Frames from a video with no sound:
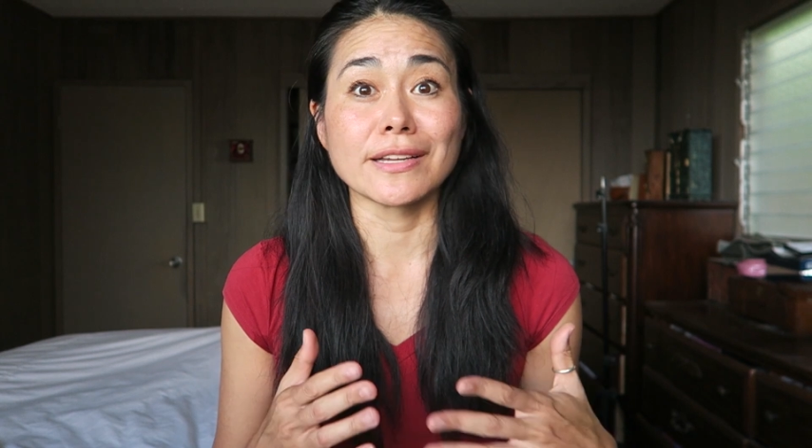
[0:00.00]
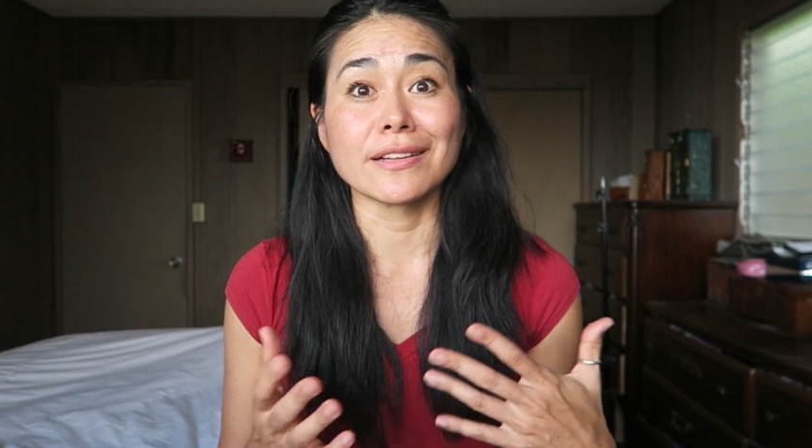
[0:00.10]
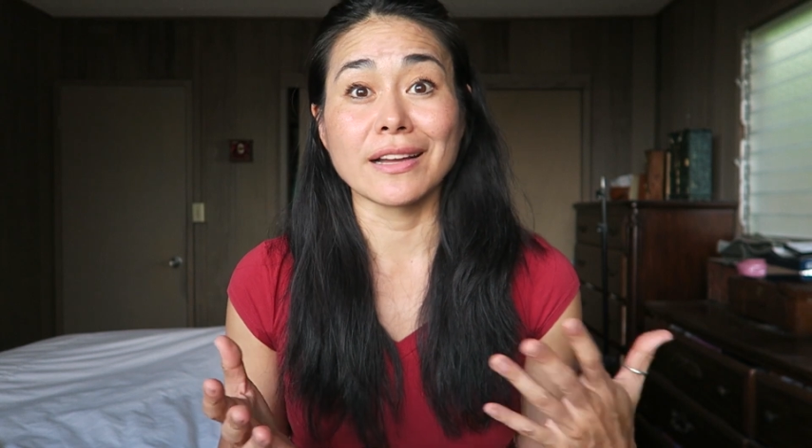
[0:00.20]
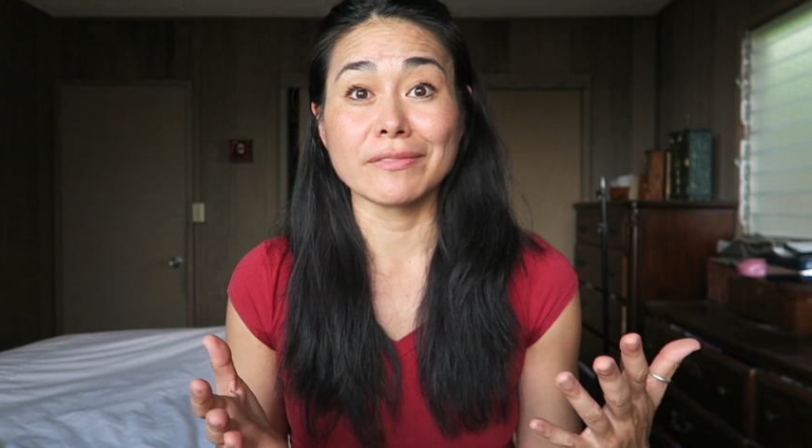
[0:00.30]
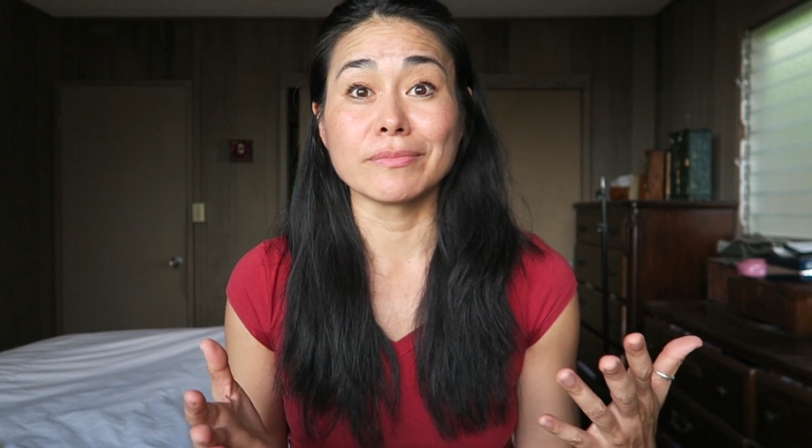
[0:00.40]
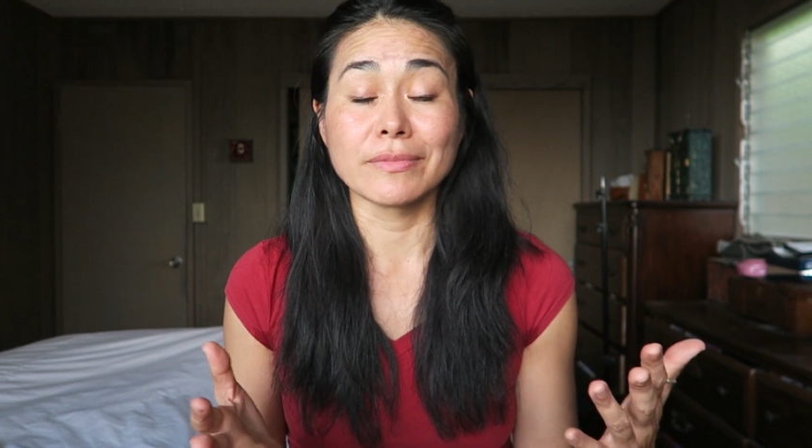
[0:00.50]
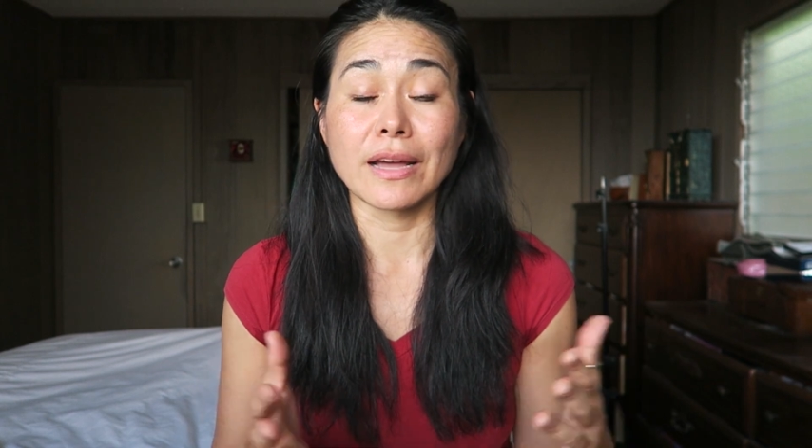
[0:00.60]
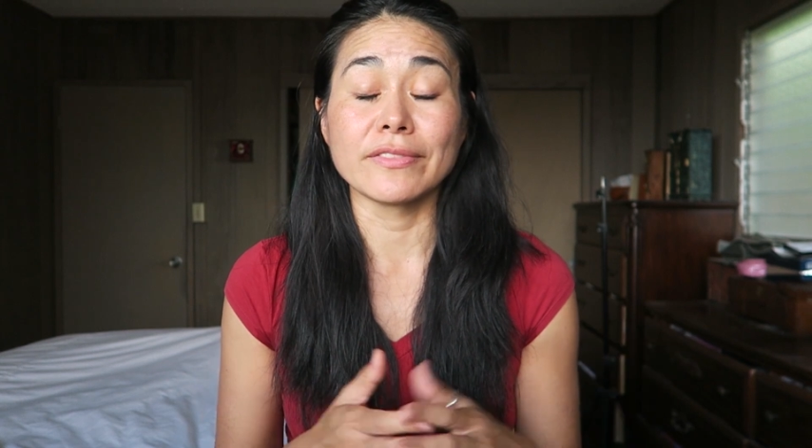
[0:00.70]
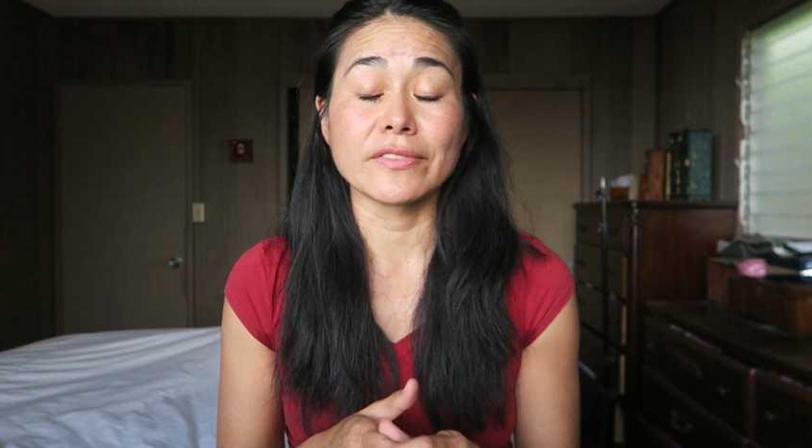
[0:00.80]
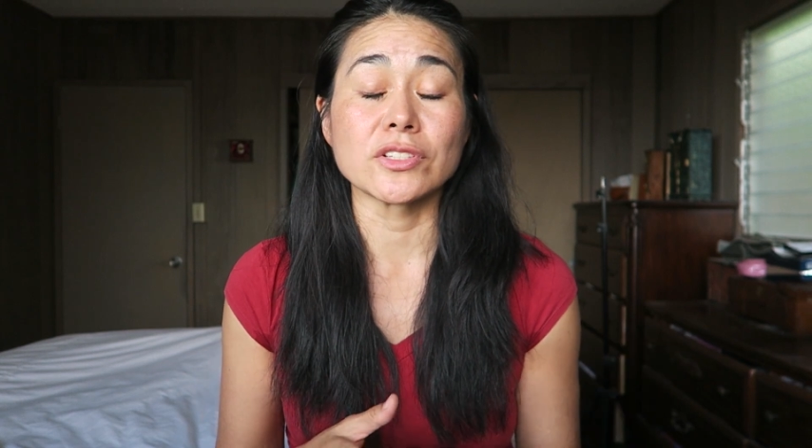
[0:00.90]
Like I've,
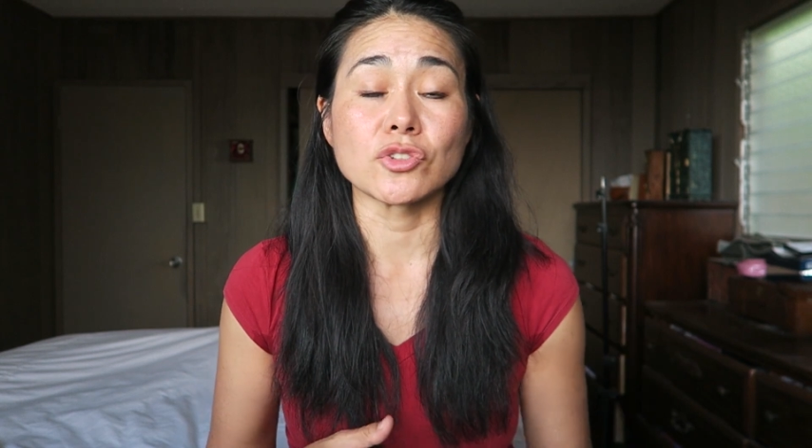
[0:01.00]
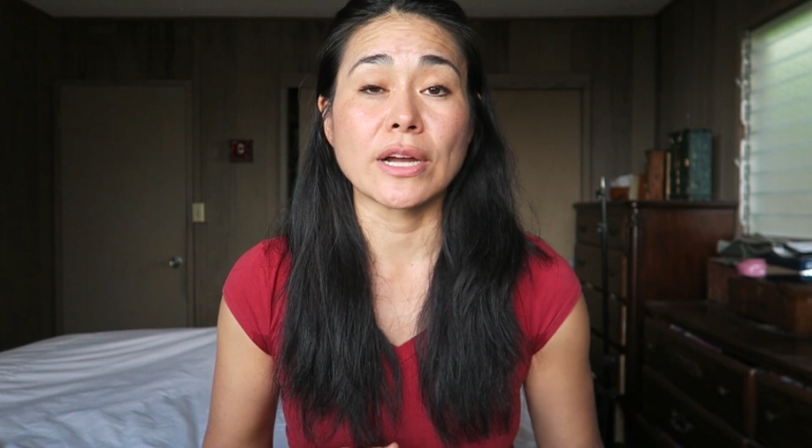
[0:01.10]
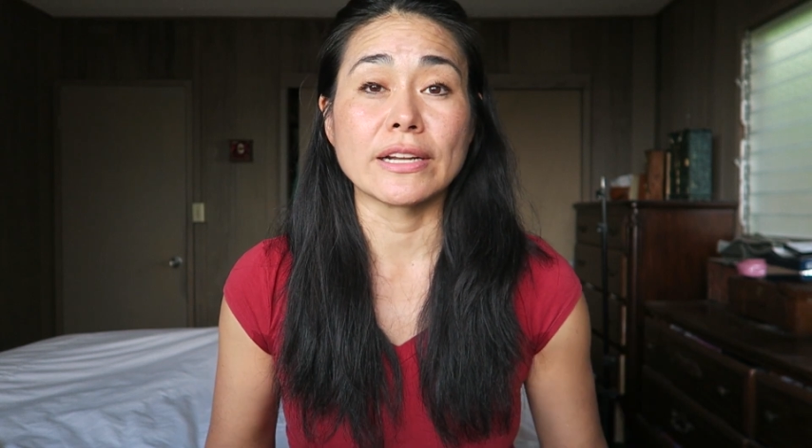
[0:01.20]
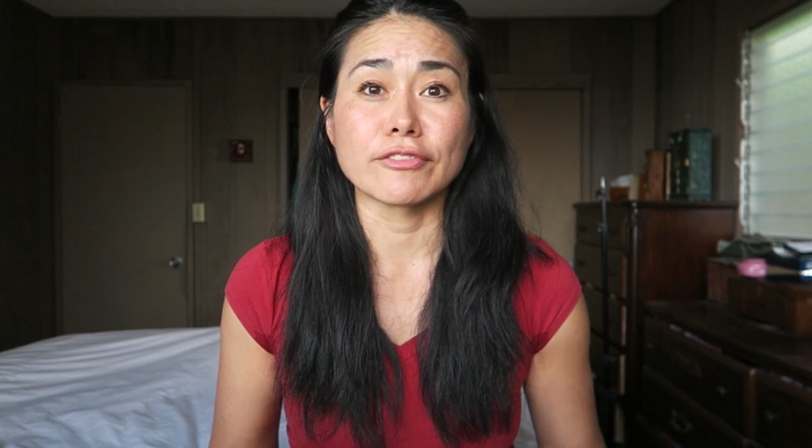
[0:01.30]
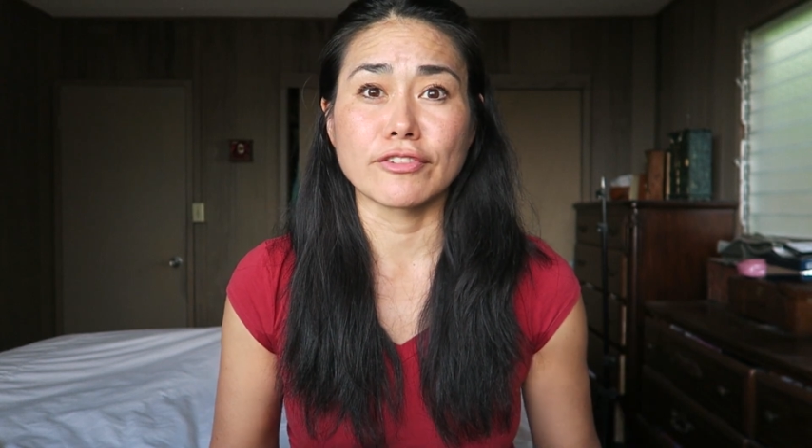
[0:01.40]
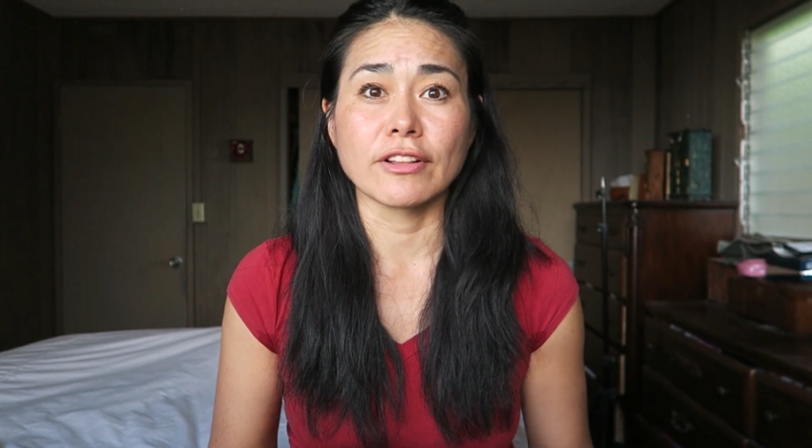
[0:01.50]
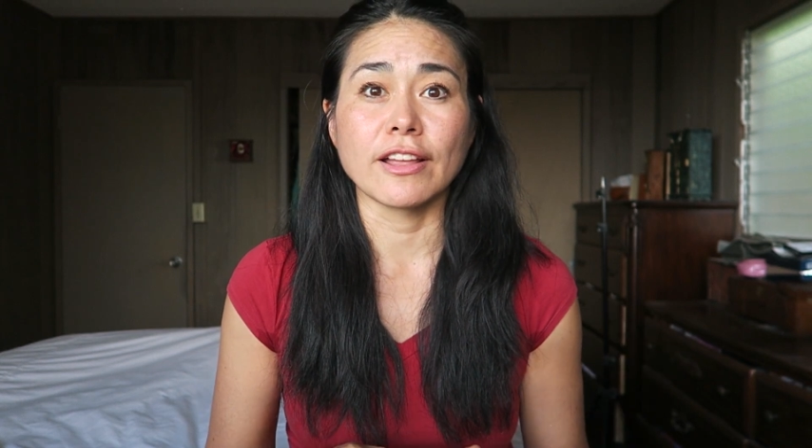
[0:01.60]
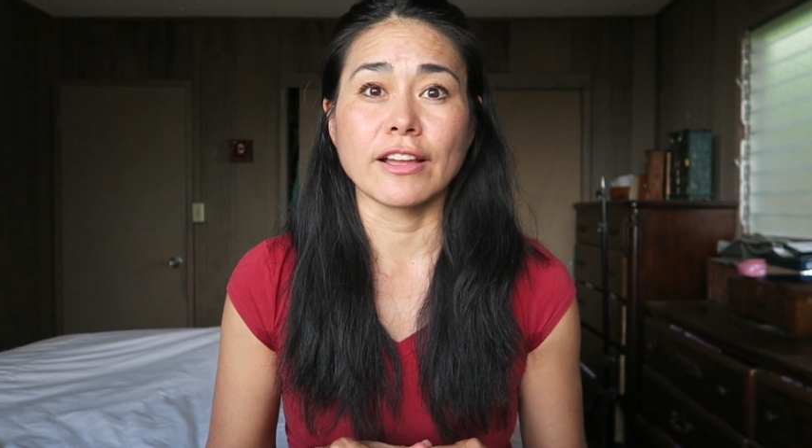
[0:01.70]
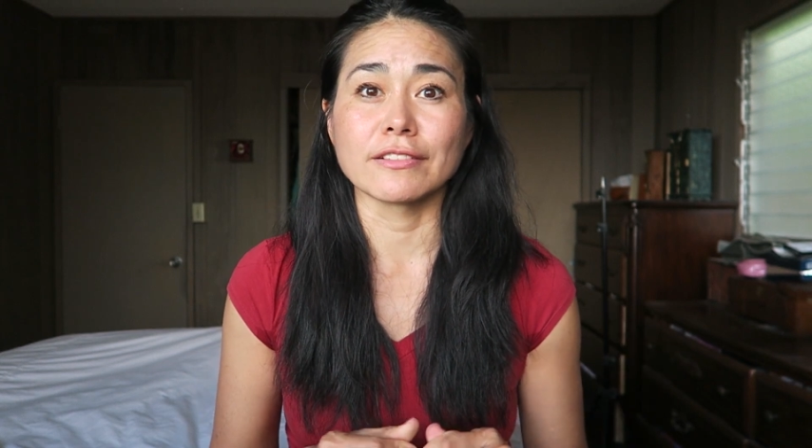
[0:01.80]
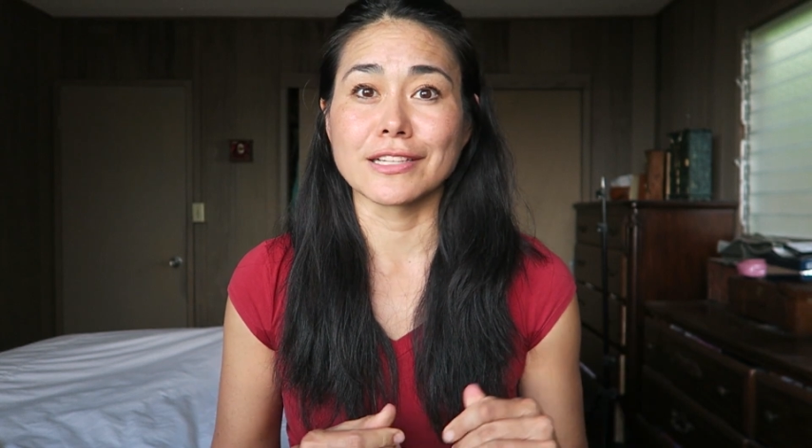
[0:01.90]
I've even tried it for
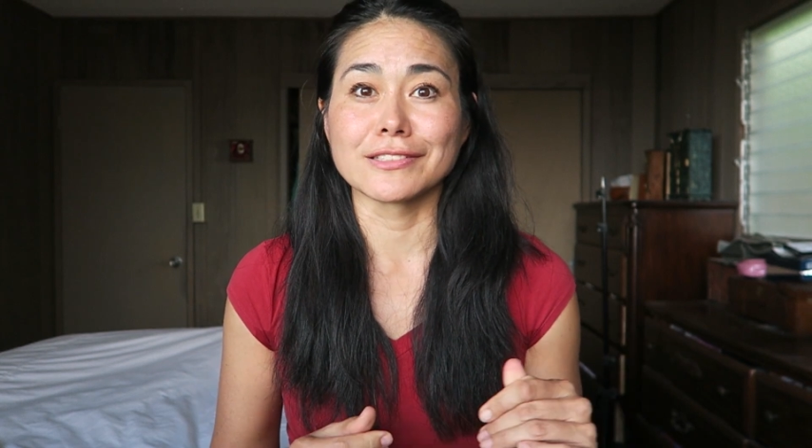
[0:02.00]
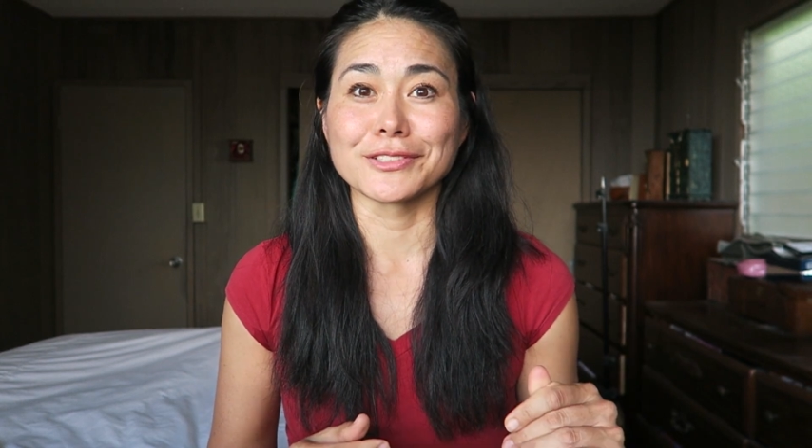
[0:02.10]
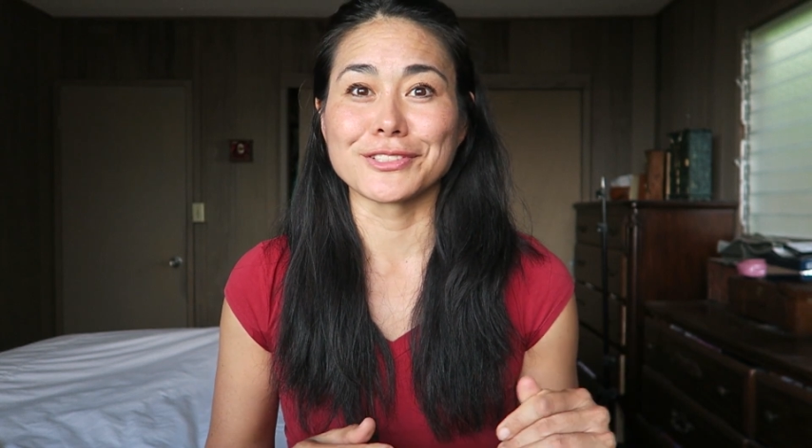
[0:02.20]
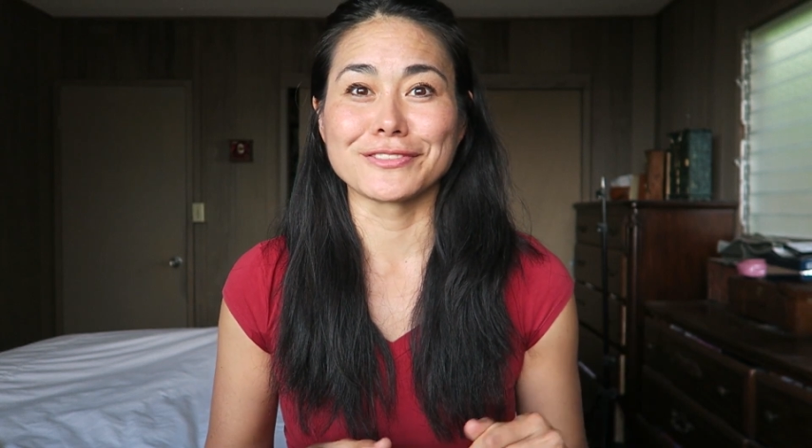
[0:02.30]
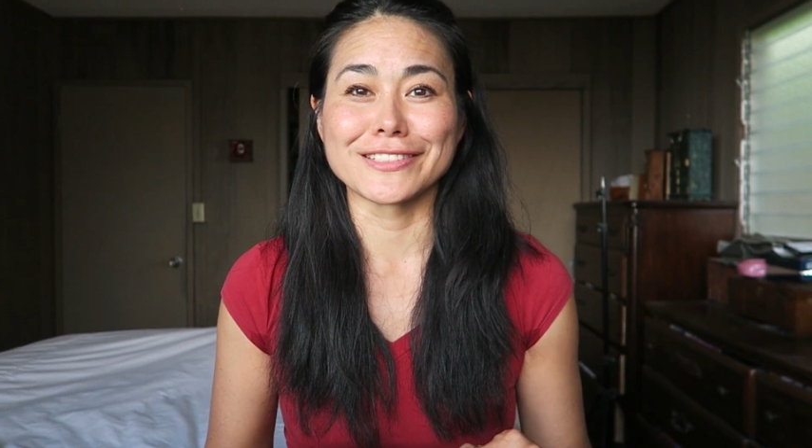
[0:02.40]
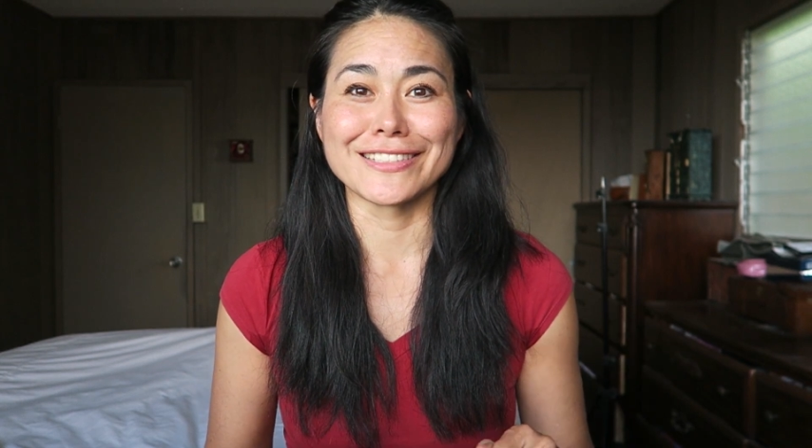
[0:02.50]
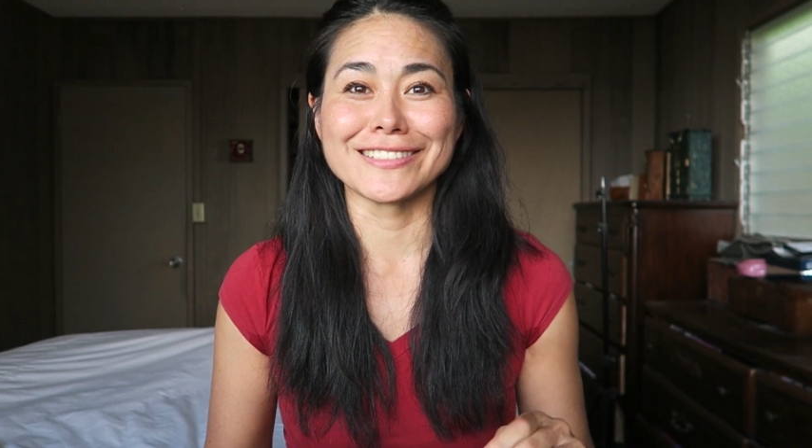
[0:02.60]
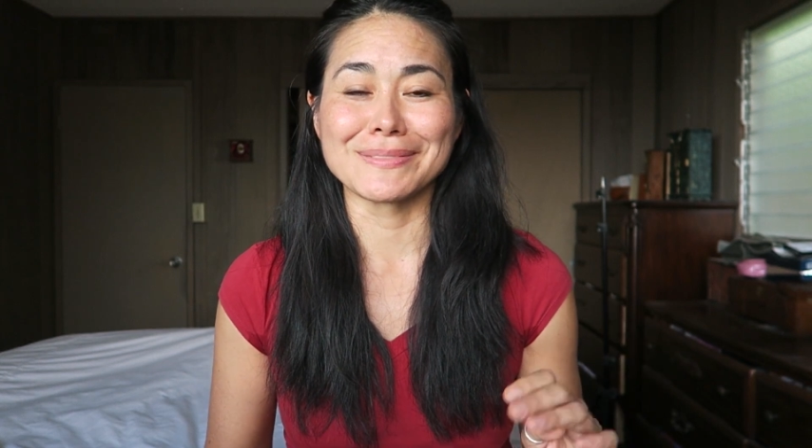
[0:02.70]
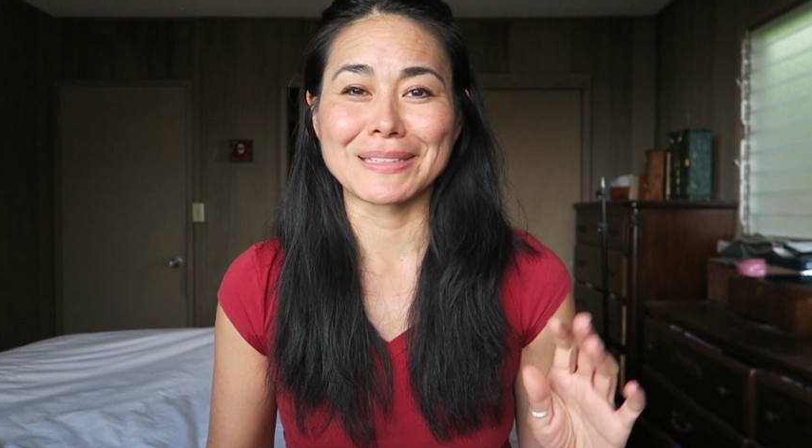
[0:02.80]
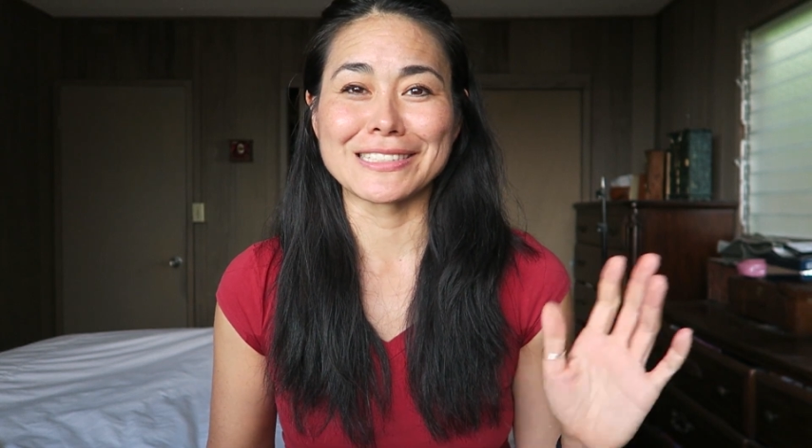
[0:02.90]
like dental services